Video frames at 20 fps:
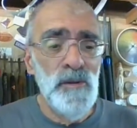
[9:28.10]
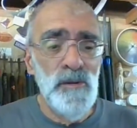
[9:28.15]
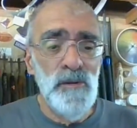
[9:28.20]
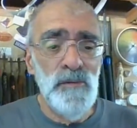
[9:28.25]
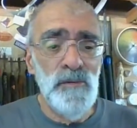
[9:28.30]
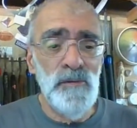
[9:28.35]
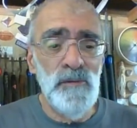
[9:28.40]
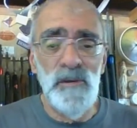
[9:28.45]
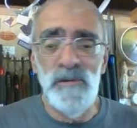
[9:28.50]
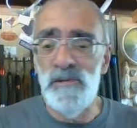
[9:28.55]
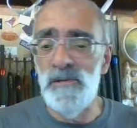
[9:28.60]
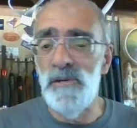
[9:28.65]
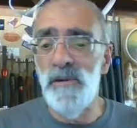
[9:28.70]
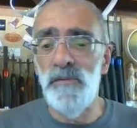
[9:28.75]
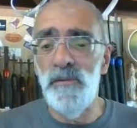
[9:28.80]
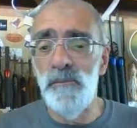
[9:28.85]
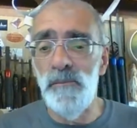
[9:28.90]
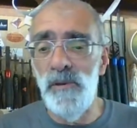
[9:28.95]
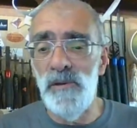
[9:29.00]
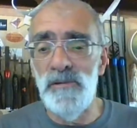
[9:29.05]
that has
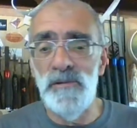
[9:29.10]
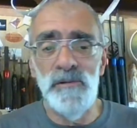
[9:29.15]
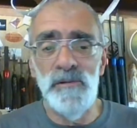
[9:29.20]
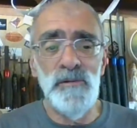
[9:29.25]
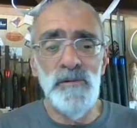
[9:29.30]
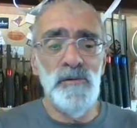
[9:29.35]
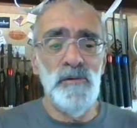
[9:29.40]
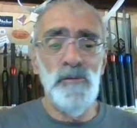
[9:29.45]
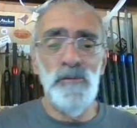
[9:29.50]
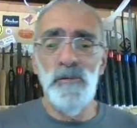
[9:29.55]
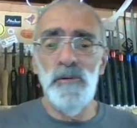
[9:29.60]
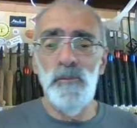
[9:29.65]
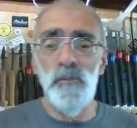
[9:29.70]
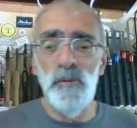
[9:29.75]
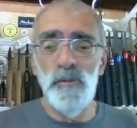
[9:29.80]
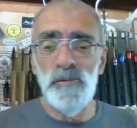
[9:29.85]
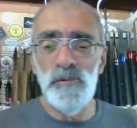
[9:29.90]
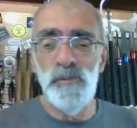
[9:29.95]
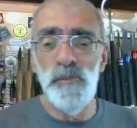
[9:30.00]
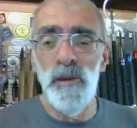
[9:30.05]
nothing better to do than
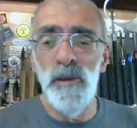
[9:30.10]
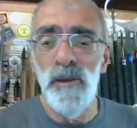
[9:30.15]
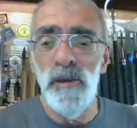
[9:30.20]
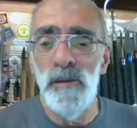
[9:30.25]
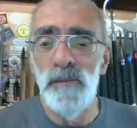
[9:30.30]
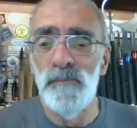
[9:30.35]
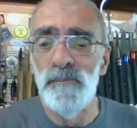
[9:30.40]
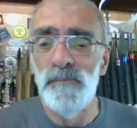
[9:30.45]
watch me.